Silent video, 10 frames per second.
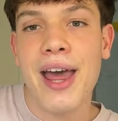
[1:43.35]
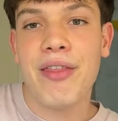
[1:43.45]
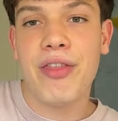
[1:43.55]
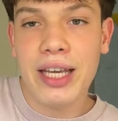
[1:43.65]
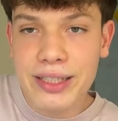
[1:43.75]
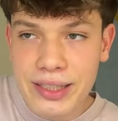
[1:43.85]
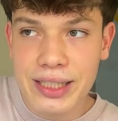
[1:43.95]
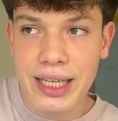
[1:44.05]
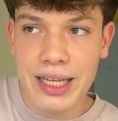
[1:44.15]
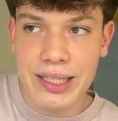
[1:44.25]
This
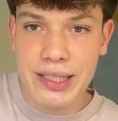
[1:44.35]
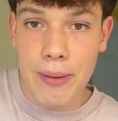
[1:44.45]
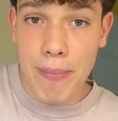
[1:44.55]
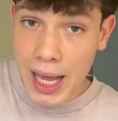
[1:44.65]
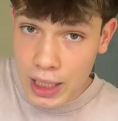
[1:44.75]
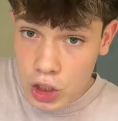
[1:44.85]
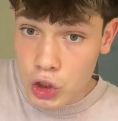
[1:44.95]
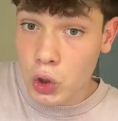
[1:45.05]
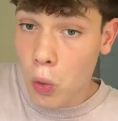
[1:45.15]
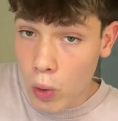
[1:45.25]
is a
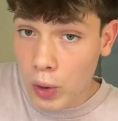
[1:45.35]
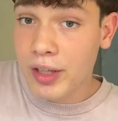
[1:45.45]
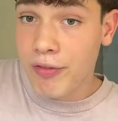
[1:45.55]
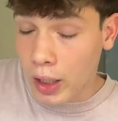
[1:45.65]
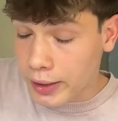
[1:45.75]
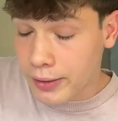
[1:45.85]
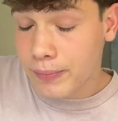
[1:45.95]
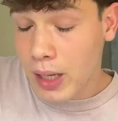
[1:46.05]
manager who will divide.